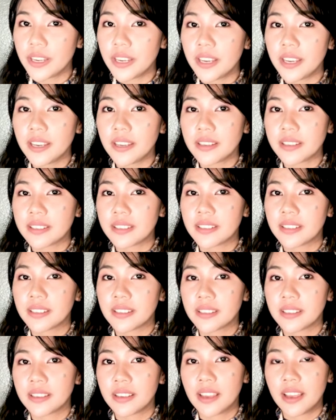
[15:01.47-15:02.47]
working?
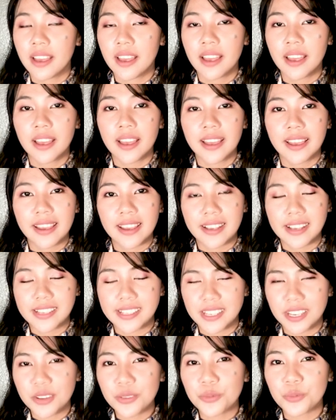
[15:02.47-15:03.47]

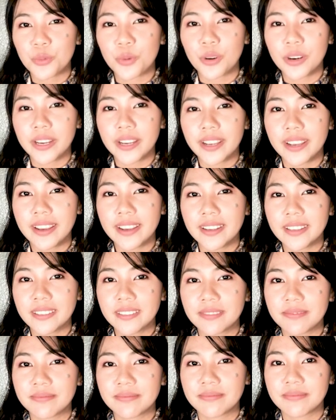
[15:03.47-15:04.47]
Is it
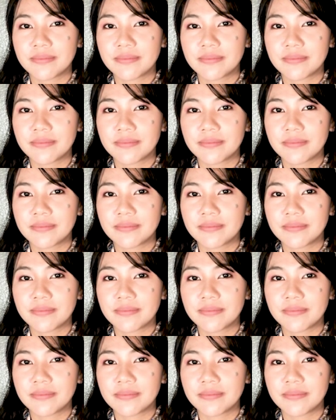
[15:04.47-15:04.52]
working?